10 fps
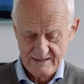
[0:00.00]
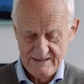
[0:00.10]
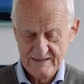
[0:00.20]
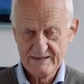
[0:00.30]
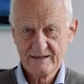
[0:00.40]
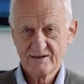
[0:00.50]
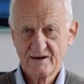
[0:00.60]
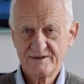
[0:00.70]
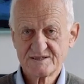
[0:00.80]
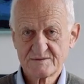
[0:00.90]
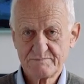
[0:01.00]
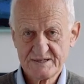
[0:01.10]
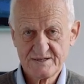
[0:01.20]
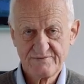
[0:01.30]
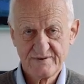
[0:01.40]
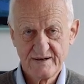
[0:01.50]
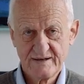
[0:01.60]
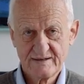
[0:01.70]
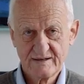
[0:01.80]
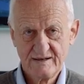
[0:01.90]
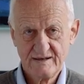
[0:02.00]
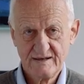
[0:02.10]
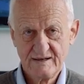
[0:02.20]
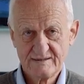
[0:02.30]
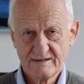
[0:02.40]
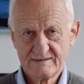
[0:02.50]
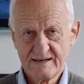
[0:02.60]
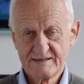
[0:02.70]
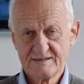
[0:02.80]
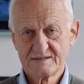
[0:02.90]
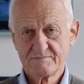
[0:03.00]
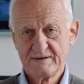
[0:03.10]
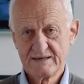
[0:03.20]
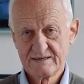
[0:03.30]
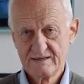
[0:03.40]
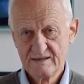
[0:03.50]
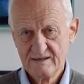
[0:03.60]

headache unspecified, and that is meant